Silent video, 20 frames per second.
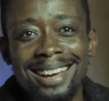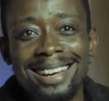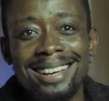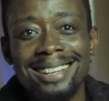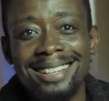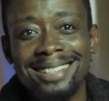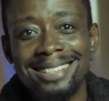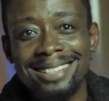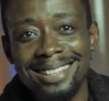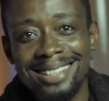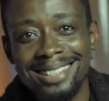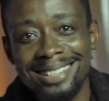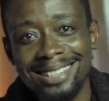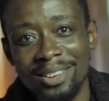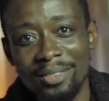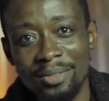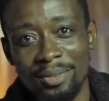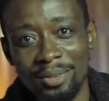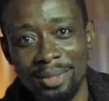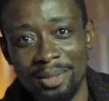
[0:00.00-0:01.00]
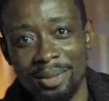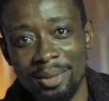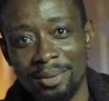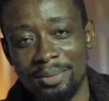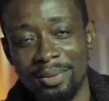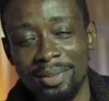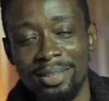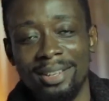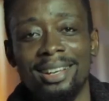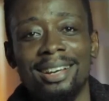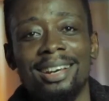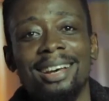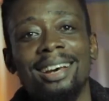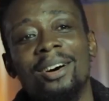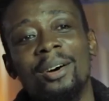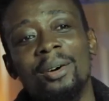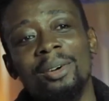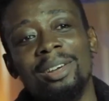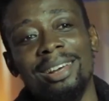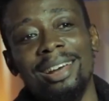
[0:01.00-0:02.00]
Is it a sea of photographers?
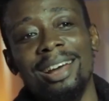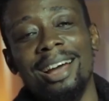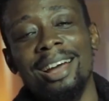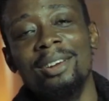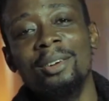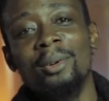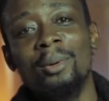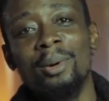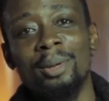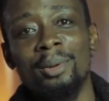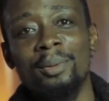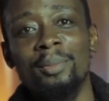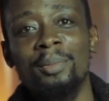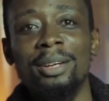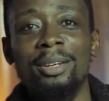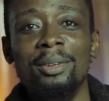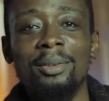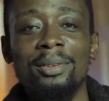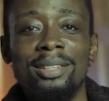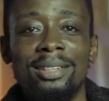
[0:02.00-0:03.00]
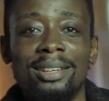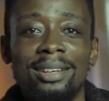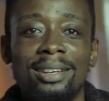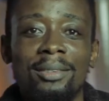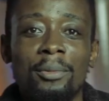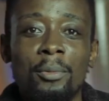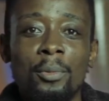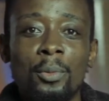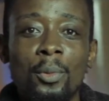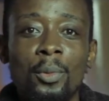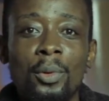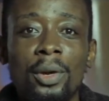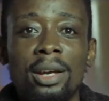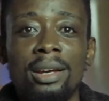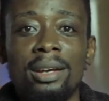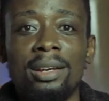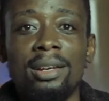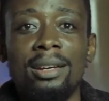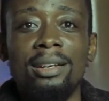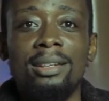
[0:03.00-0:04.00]
Okay, I know what you mean. It's
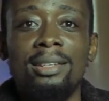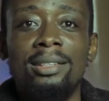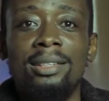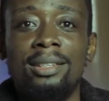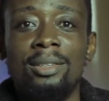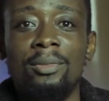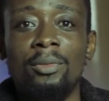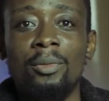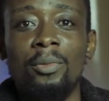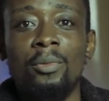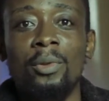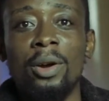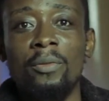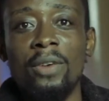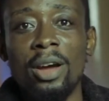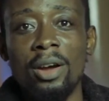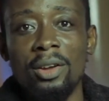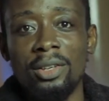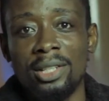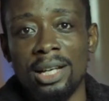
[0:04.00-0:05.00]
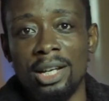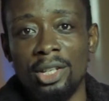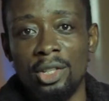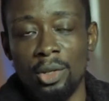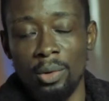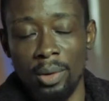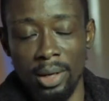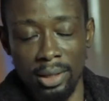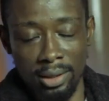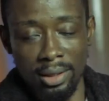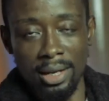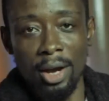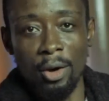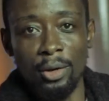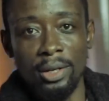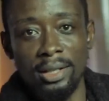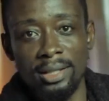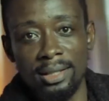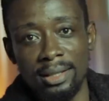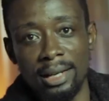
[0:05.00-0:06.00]
very saturated, I
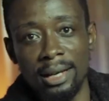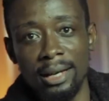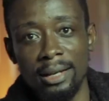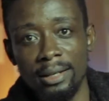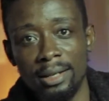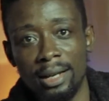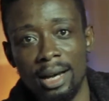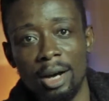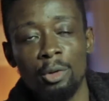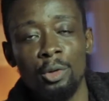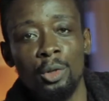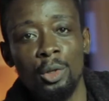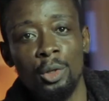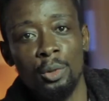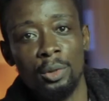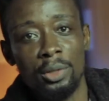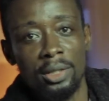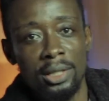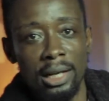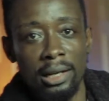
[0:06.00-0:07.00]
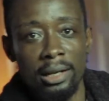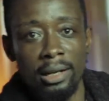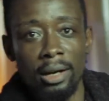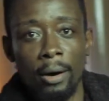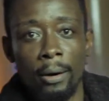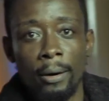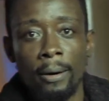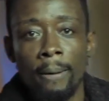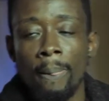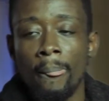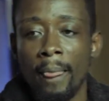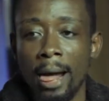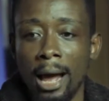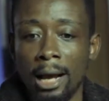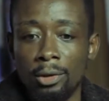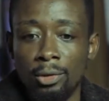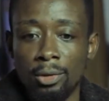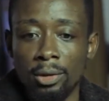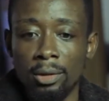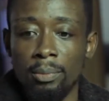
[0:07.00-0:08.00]
understand. How do you stand out? I
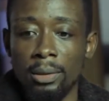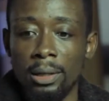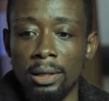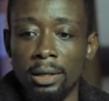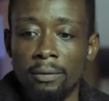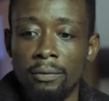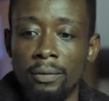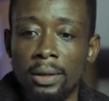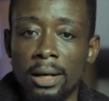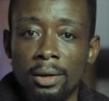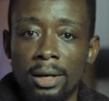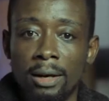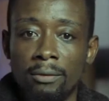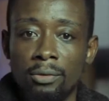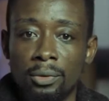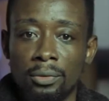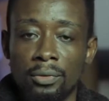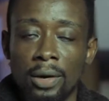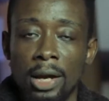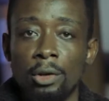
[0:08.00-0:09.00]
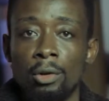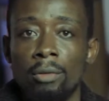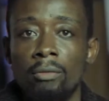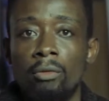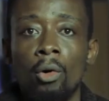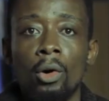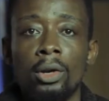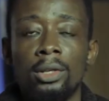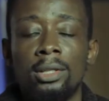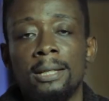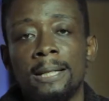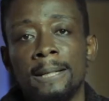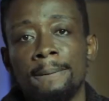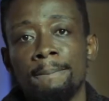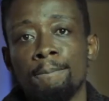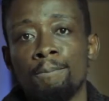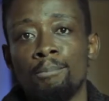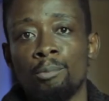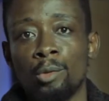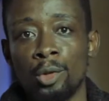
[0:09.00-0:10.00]
actually believe that you have to find your voice
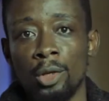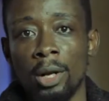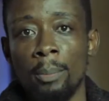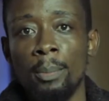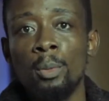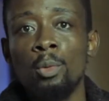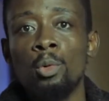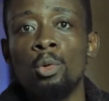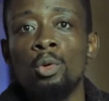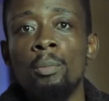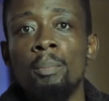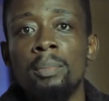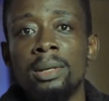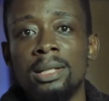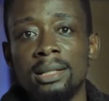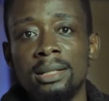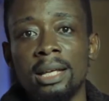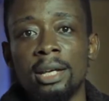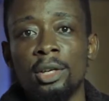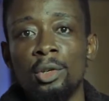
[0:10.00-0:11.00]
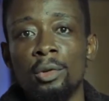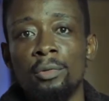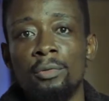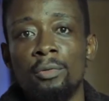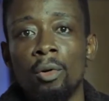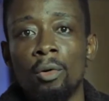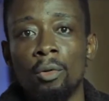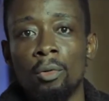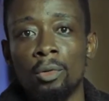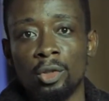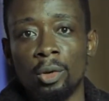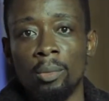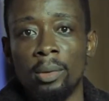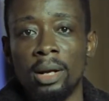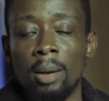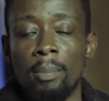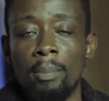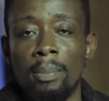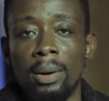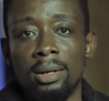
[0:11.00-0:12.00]
so that people don't mistake you for some
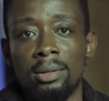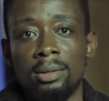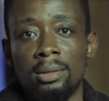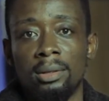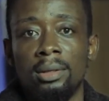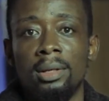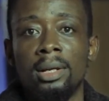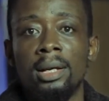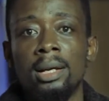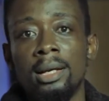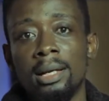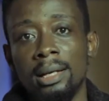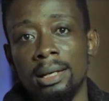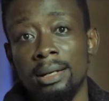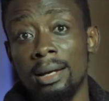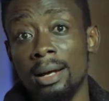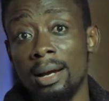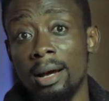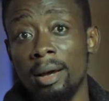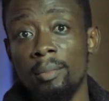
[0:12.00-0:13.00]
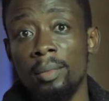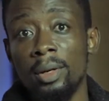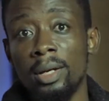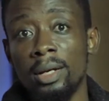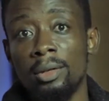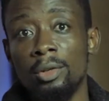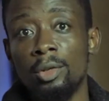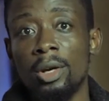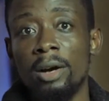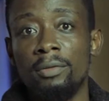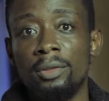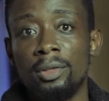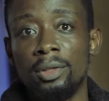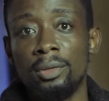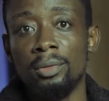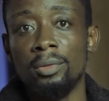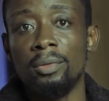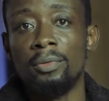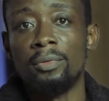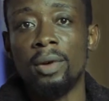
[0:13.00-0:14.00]
other person. In that I mean, you have
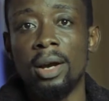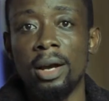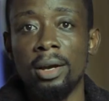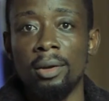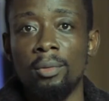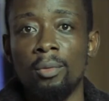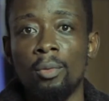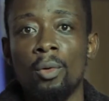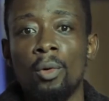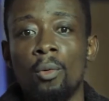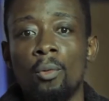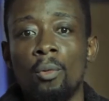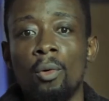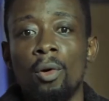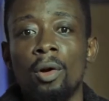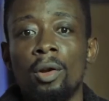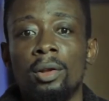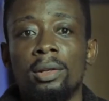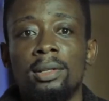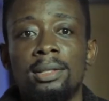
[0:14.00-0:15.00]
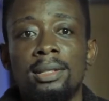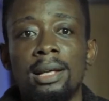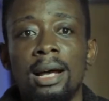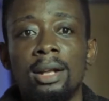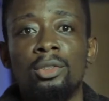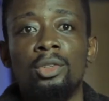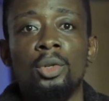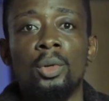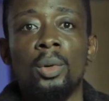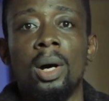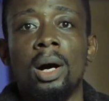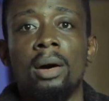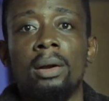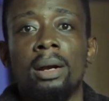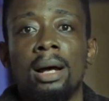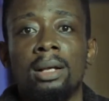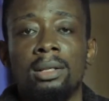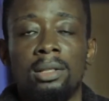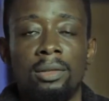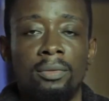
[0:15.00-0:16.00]
to find what stands you out
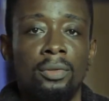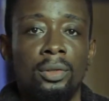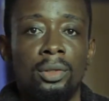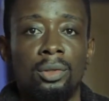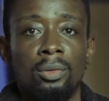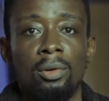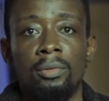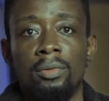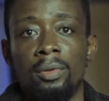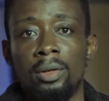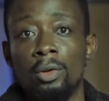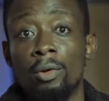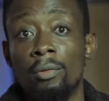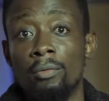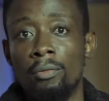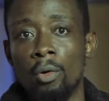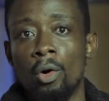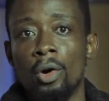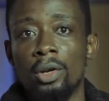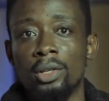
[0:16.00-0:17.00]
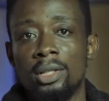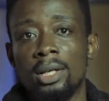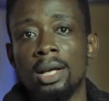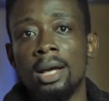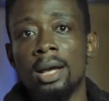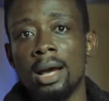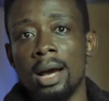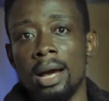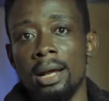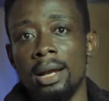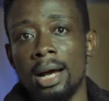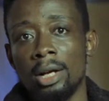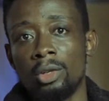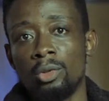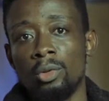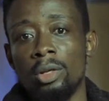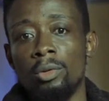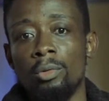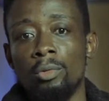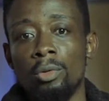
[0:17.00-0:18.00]
as a photographer, your voice, and
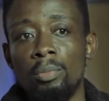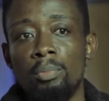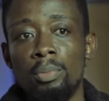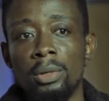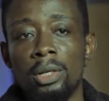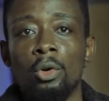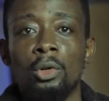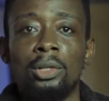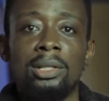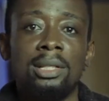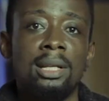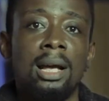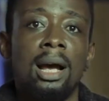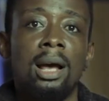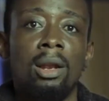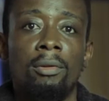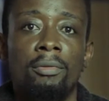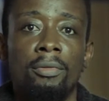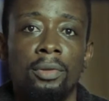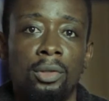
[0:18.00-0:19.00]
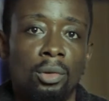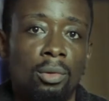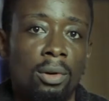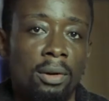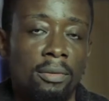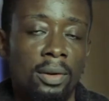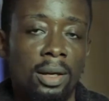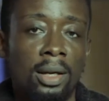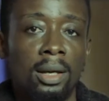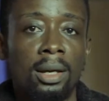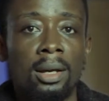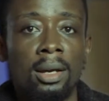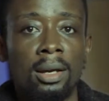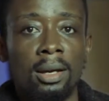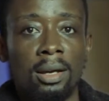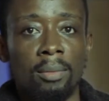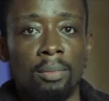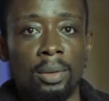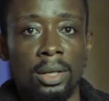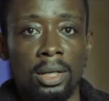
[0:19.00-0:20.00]
actually would be your style of photographing.
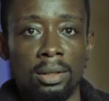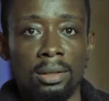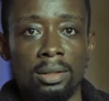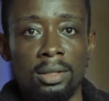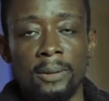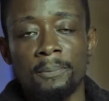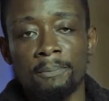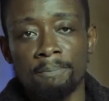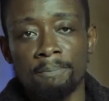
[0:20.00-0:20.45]
Because